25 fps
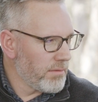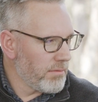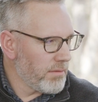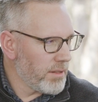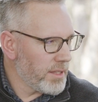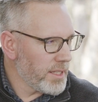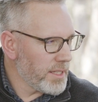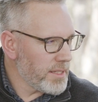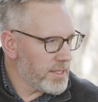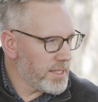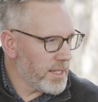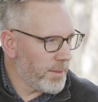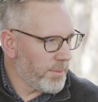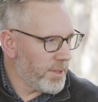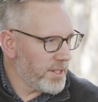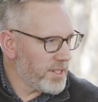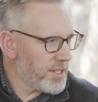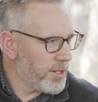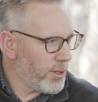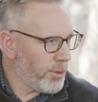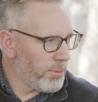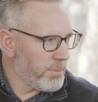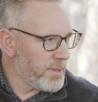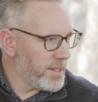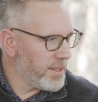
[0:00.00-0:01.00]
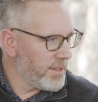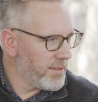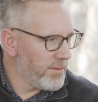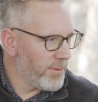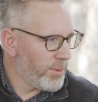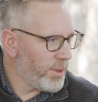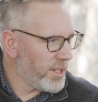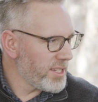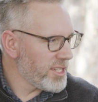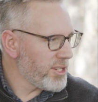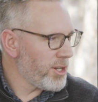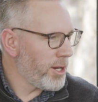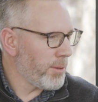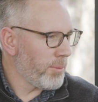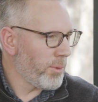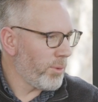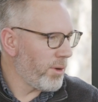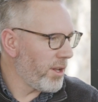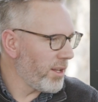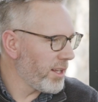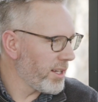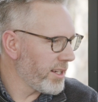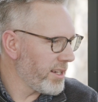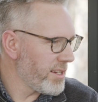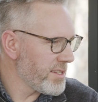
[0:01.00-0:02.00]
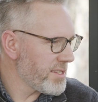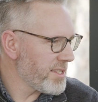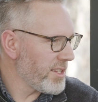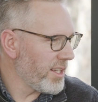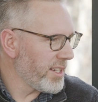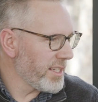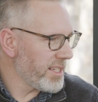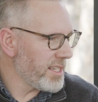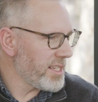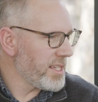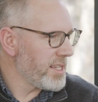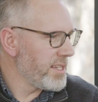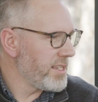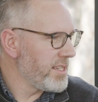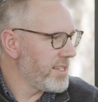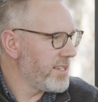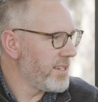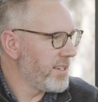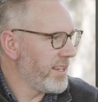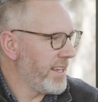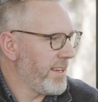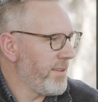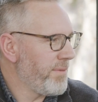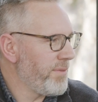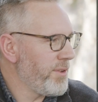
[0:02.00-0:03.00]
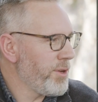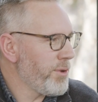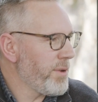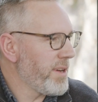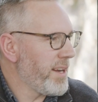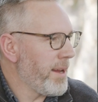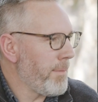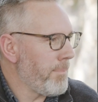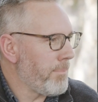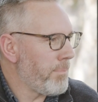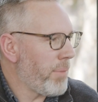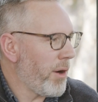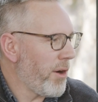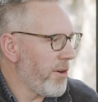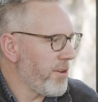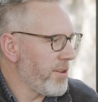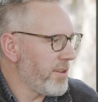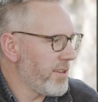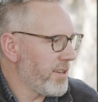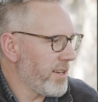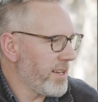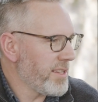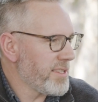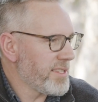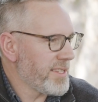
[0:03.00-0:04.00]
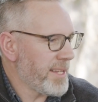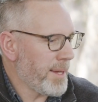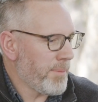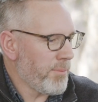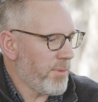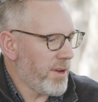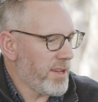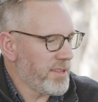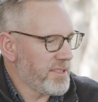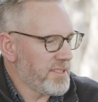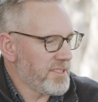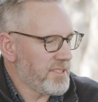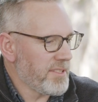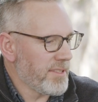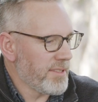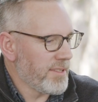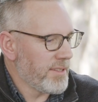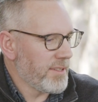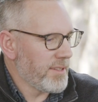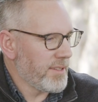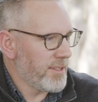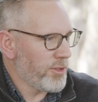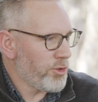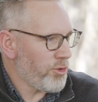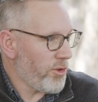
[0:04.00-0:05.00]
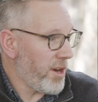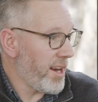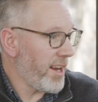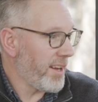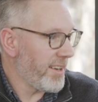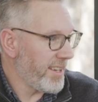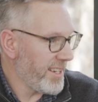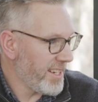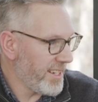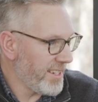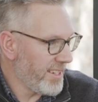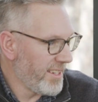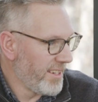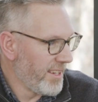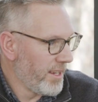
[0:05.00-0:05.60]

I think someone told me one time a while ago. It's like if you're in a boat and someone's drowning,